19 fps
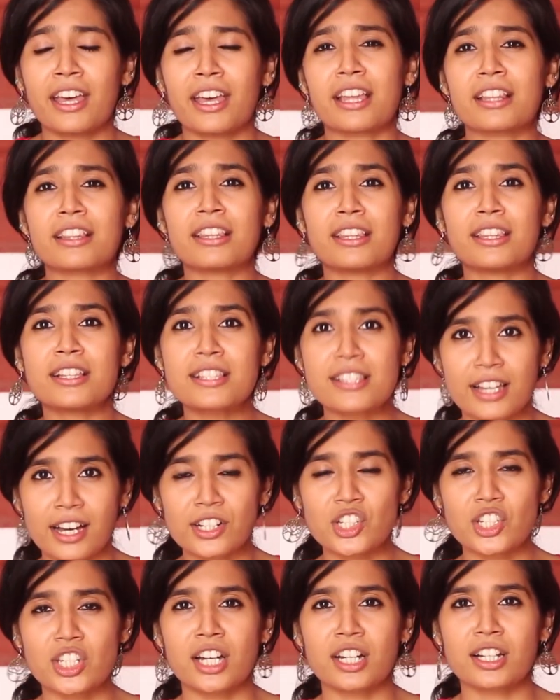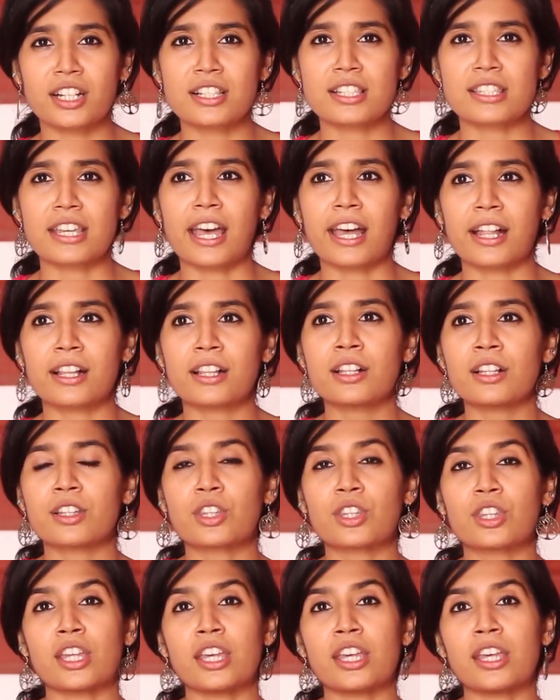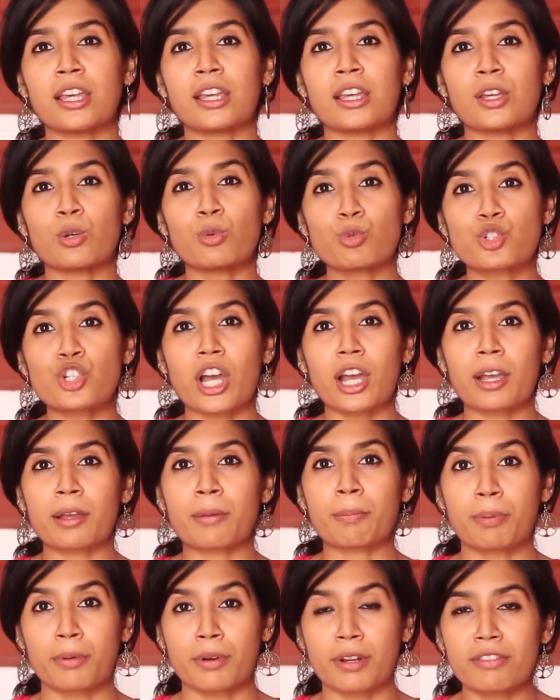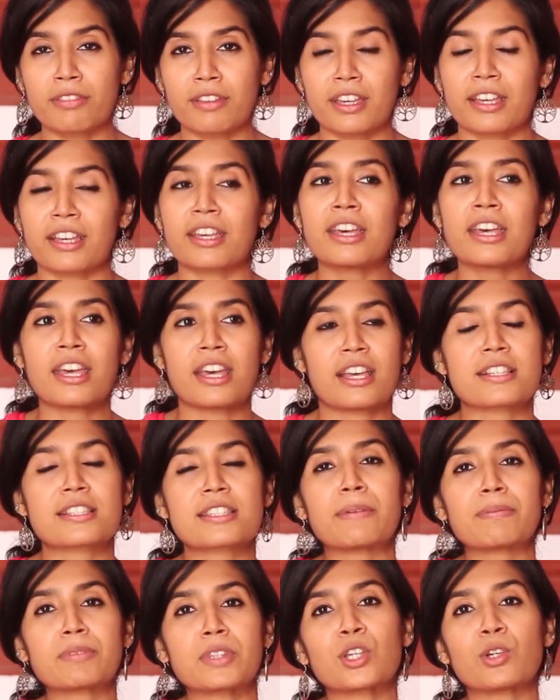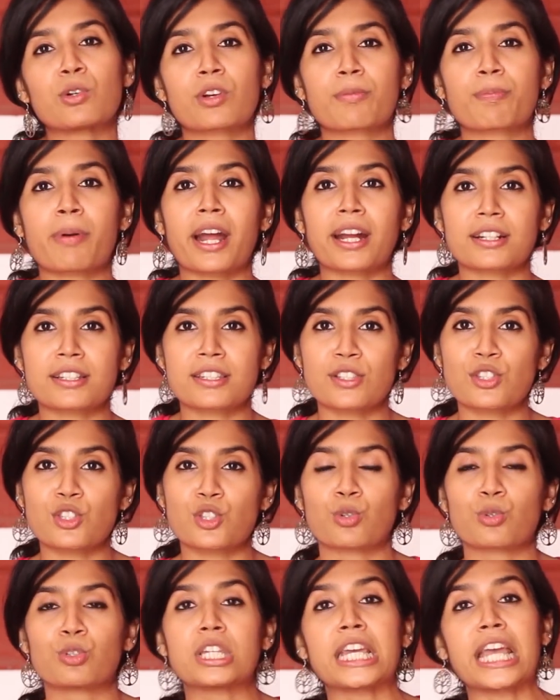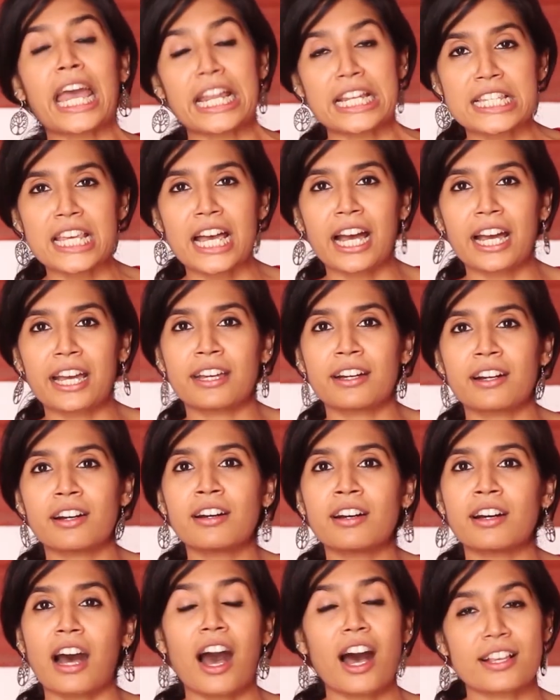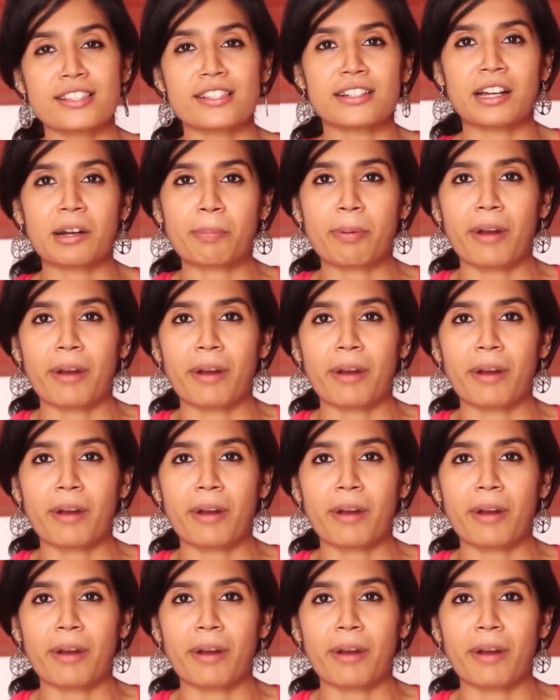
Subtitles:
In this Ashtanga style, the Ujjayi breathing is something you practice through the entire asana